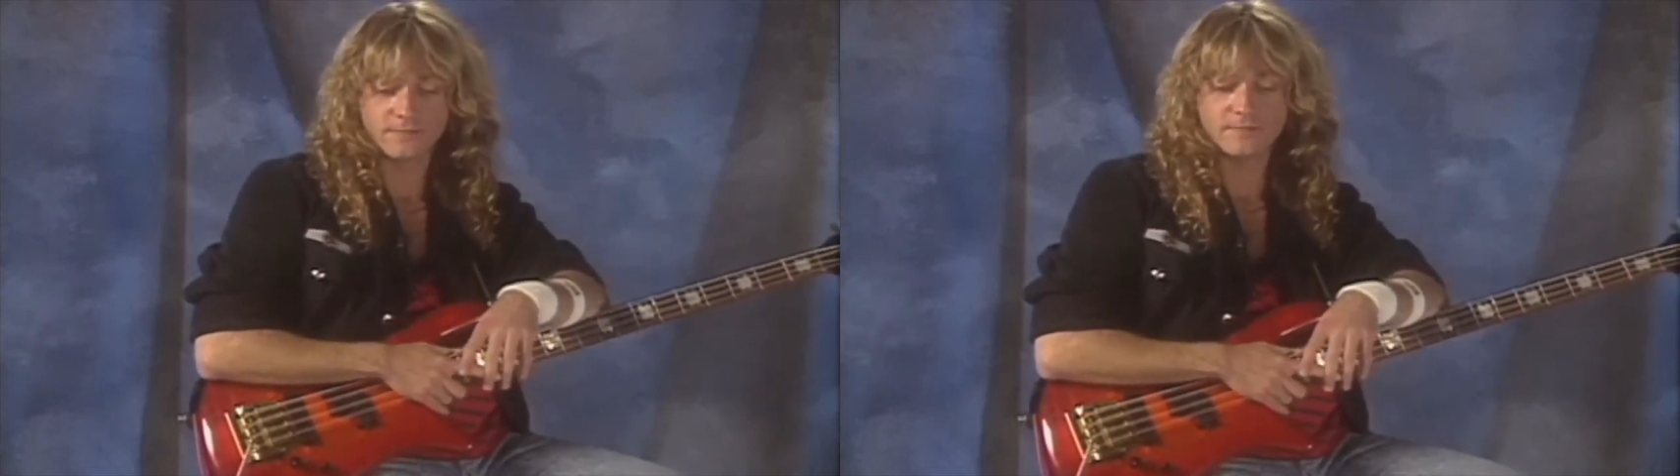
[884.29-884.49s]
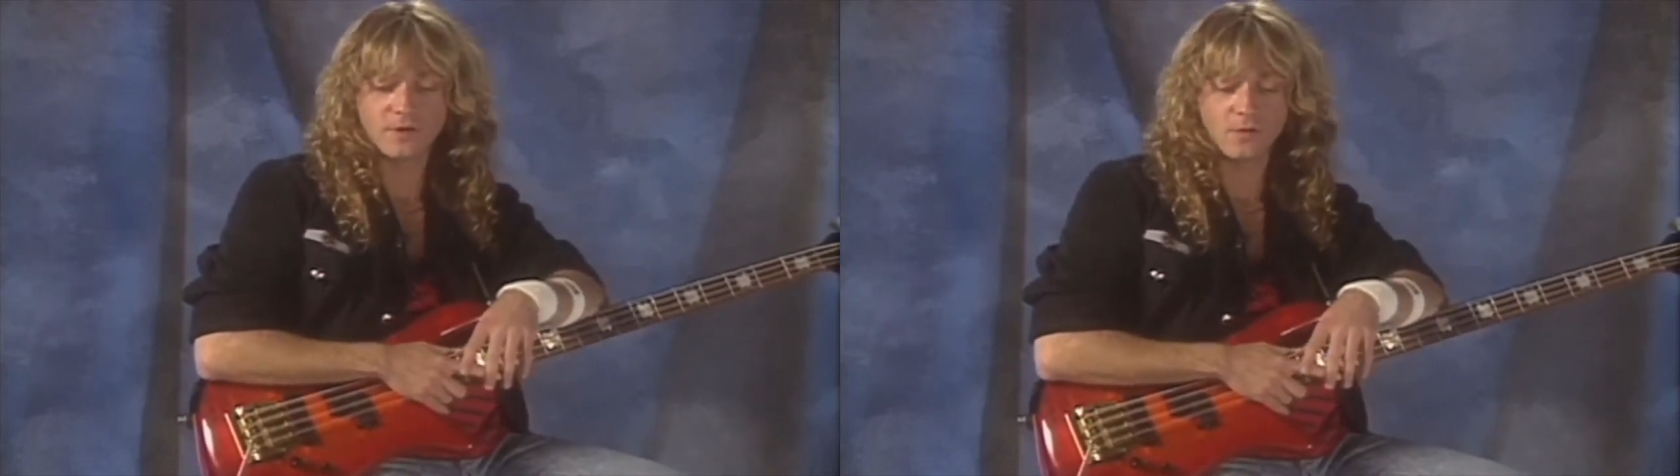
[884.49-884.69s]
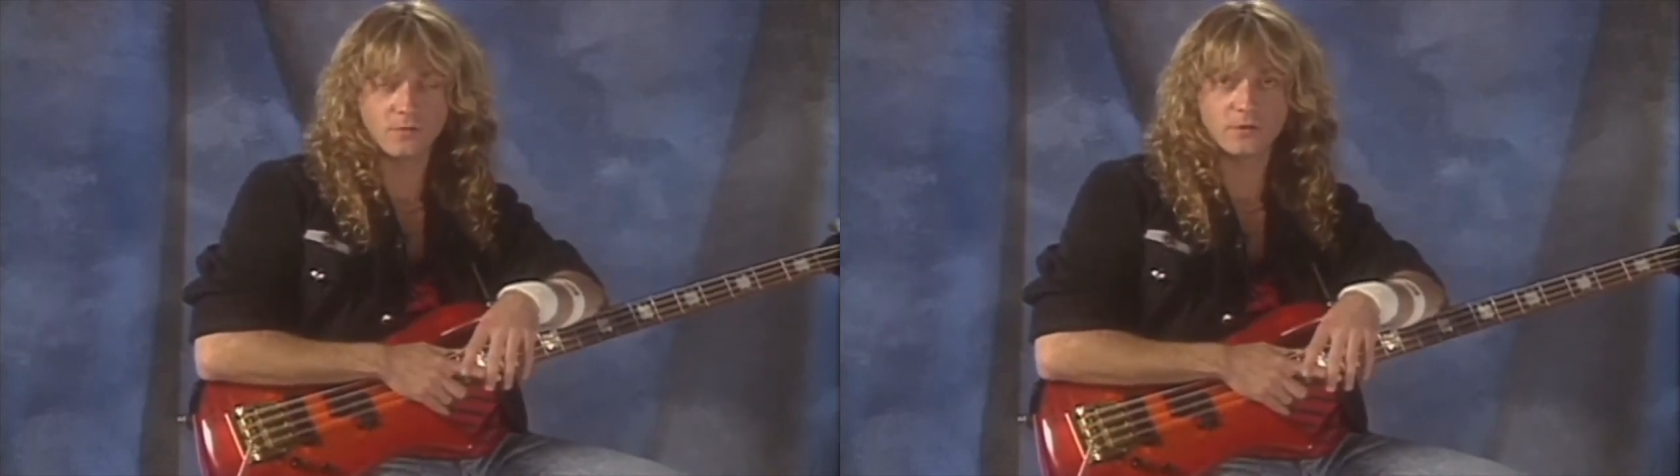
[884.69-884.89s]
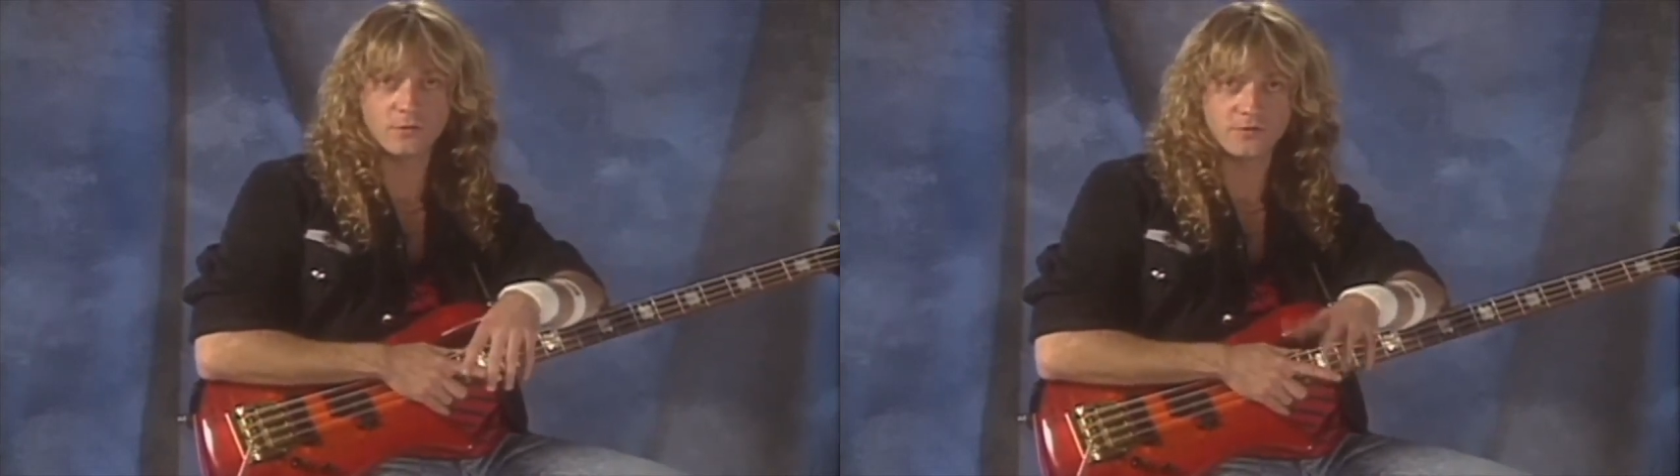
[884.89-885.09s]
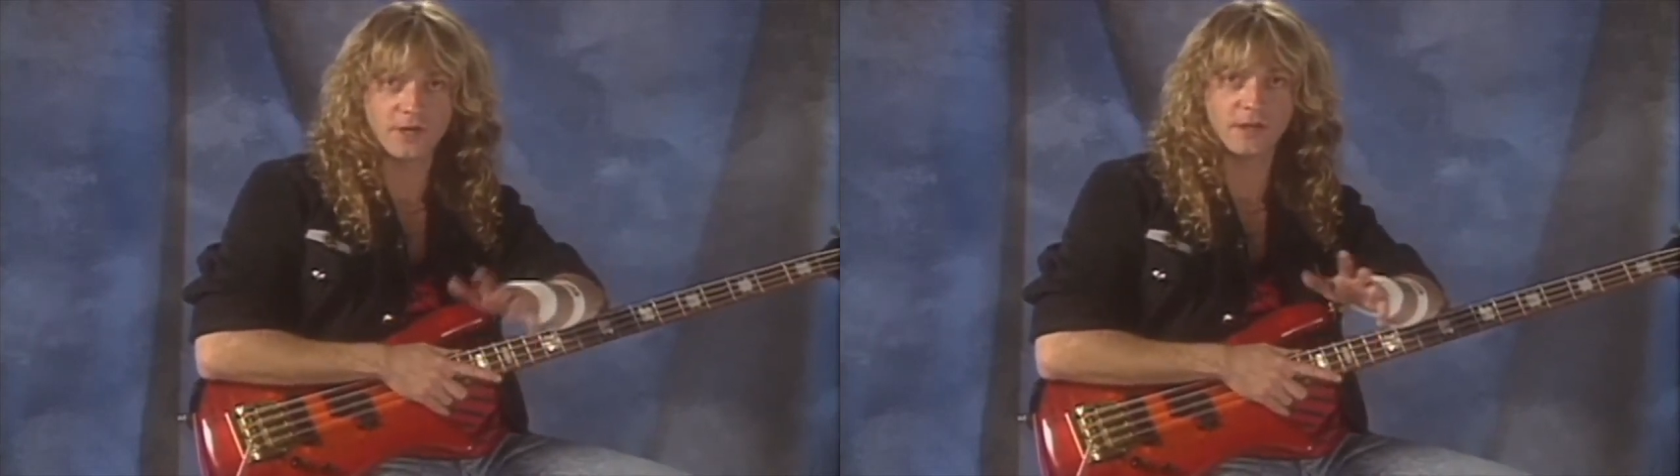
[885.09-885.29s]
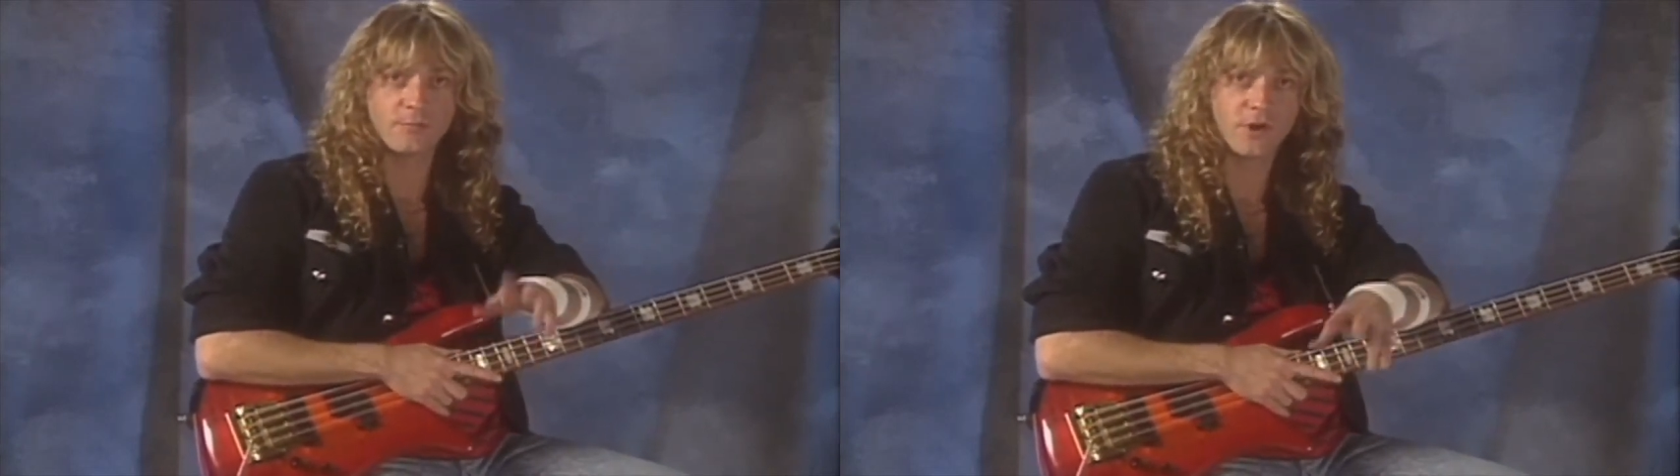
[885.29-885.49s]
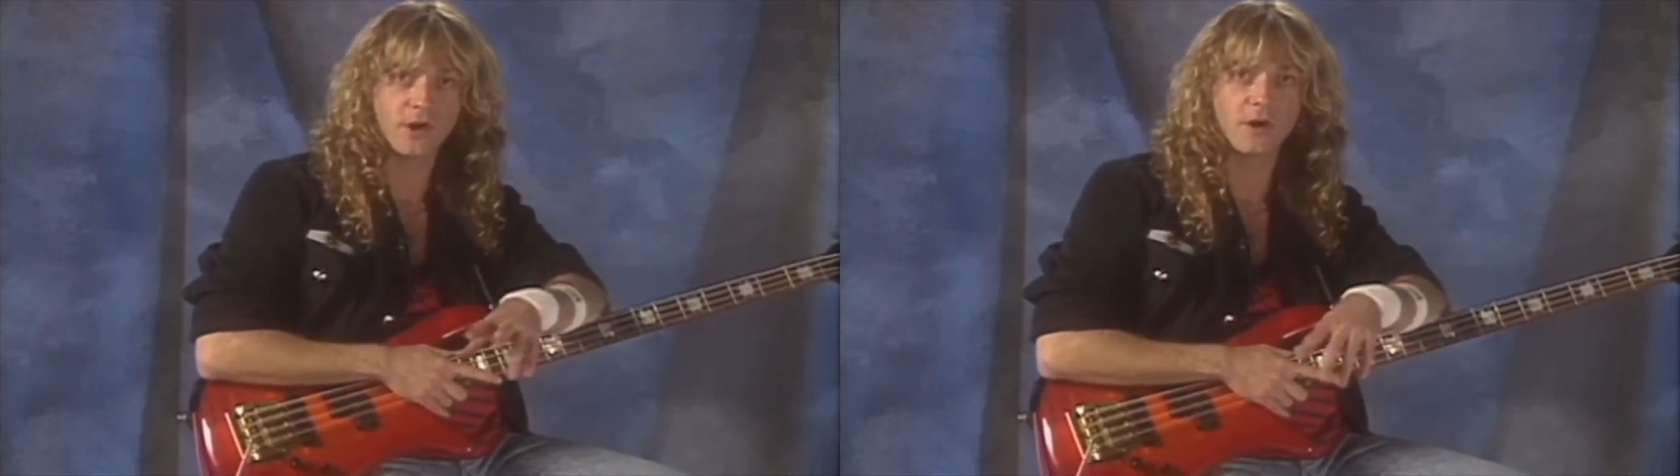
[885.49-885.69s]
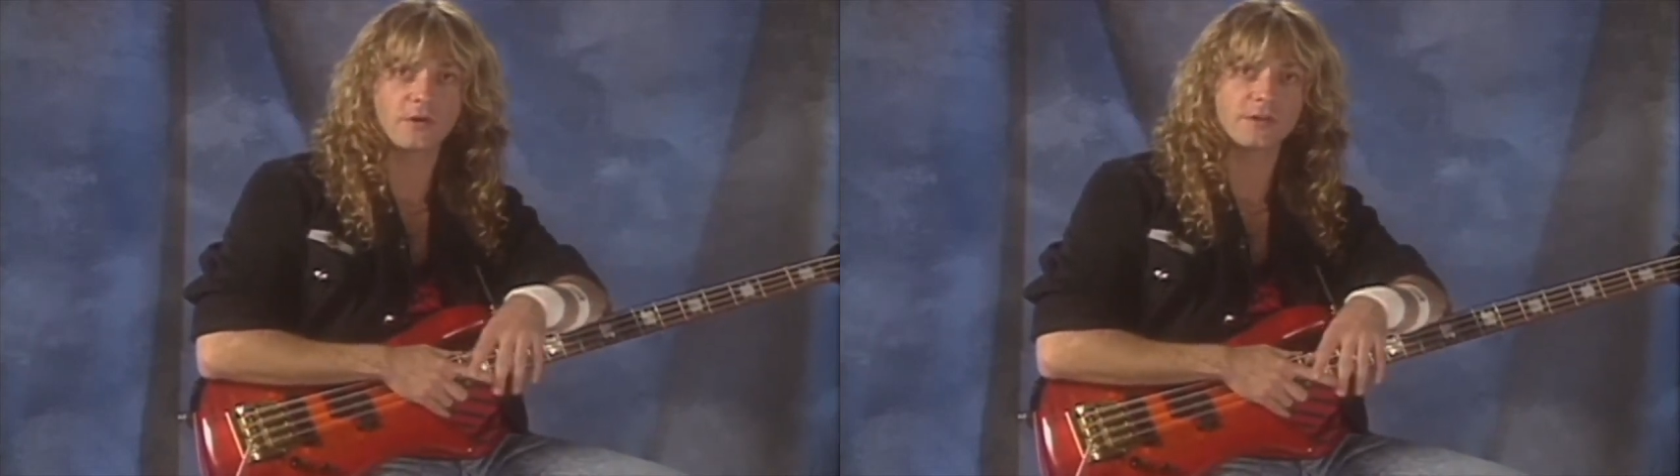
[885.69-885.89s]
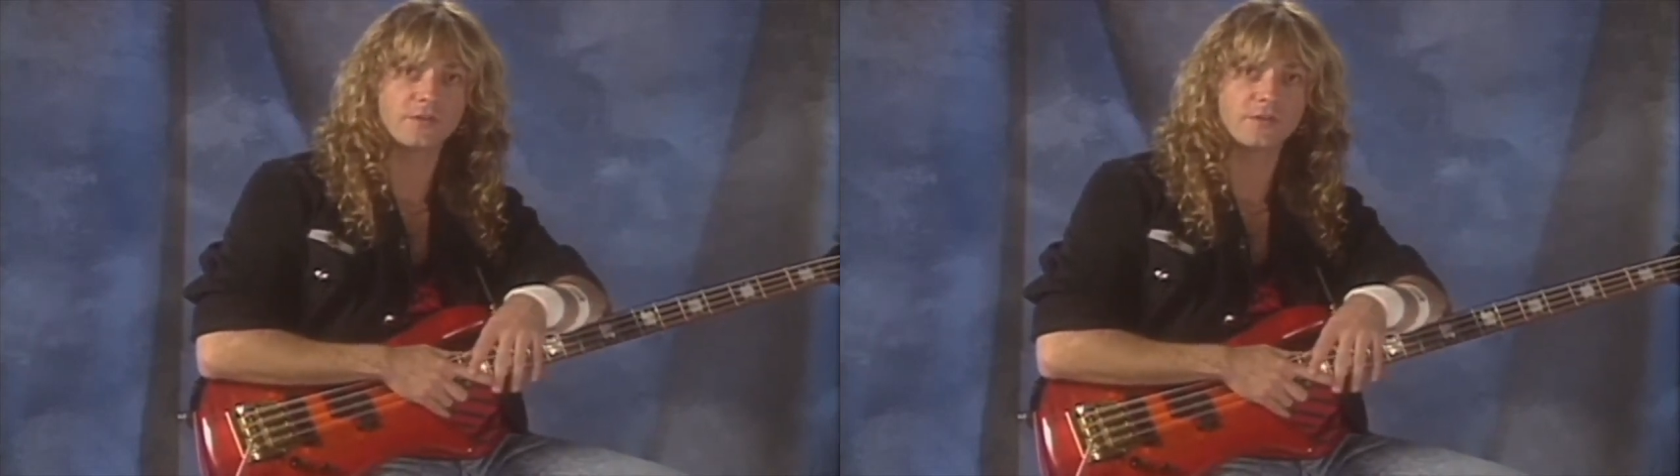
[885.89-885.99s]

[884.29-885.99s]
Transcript: don't lose sight of the priorities.